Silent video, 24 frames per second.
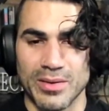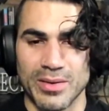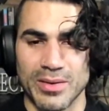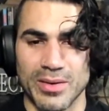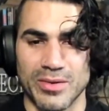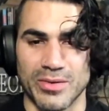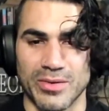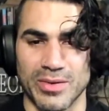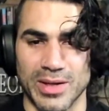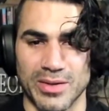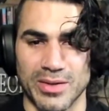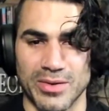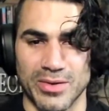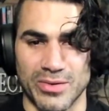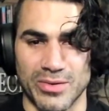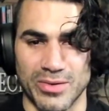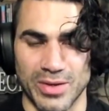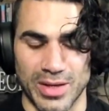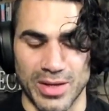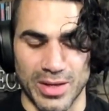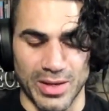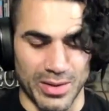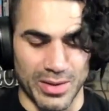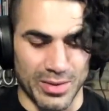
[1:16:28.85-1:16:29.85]
It's not to
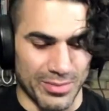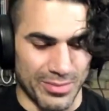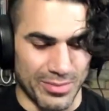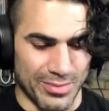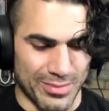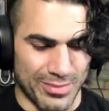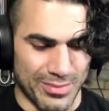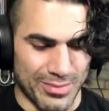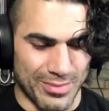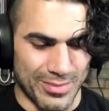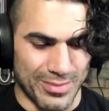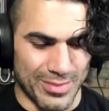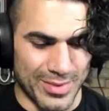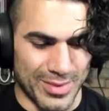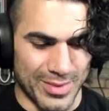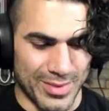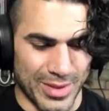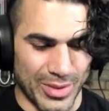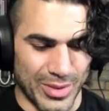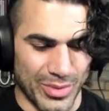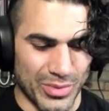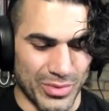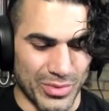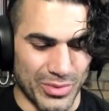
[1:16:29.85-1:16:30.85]
say that
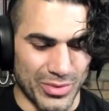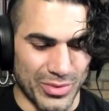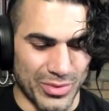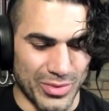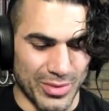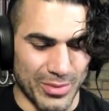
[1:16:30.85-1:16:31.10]
was